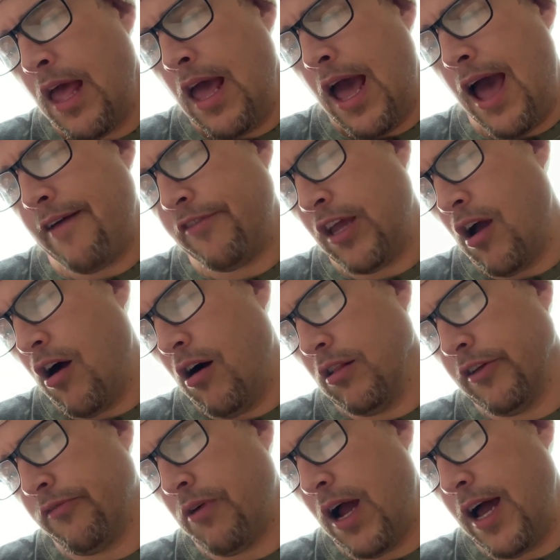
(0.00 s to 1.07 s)
having
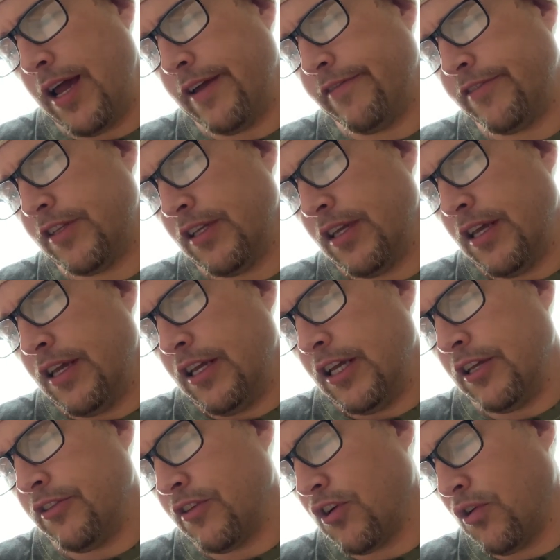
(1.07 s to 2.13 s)
all arrived
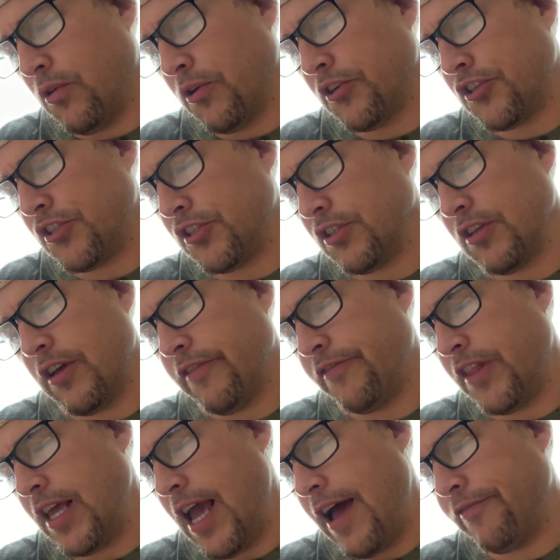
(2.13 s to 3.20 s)
in the course of
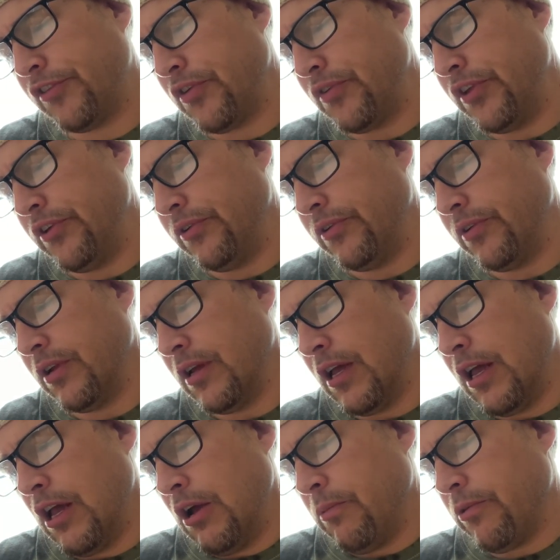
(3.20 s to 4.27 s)
the afternoon,
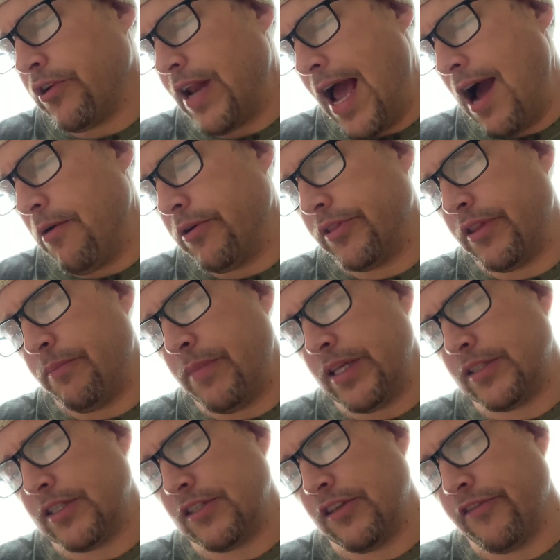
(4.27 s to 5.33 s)
were now in the
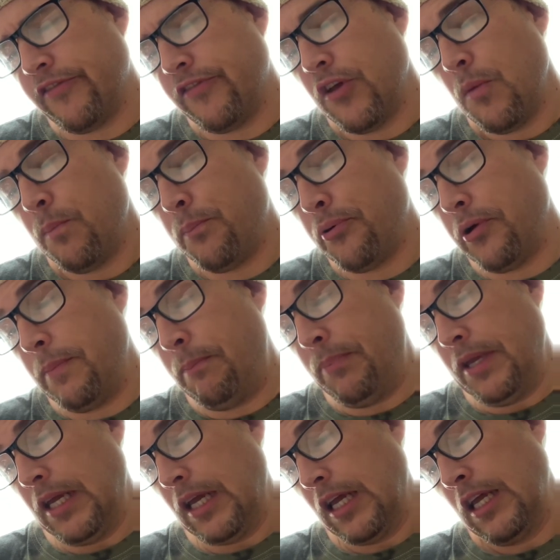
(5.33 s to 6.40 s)
midst of
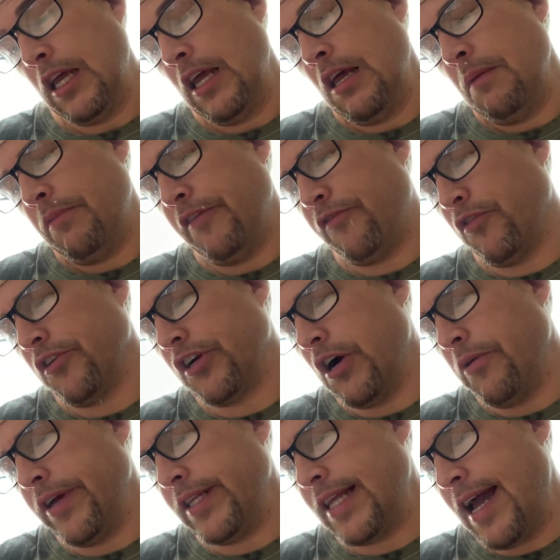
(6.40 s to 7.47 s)
primping before
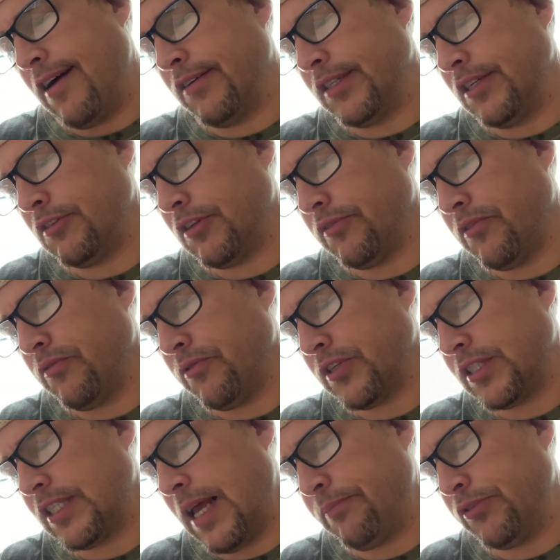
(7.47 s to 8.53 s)
going down into the
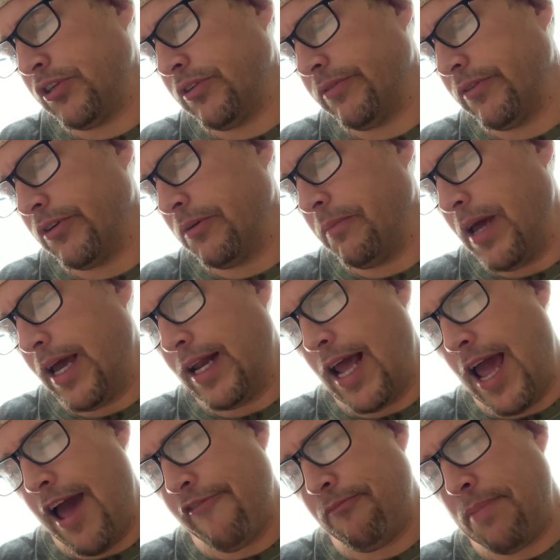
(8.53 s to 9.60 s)
reception room at
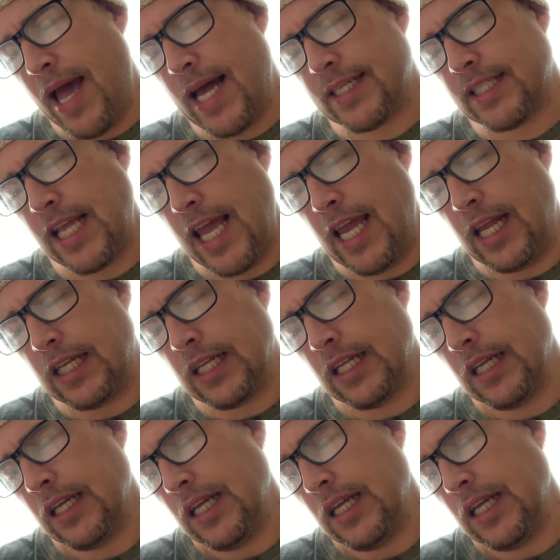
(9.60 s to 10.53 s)
8:30.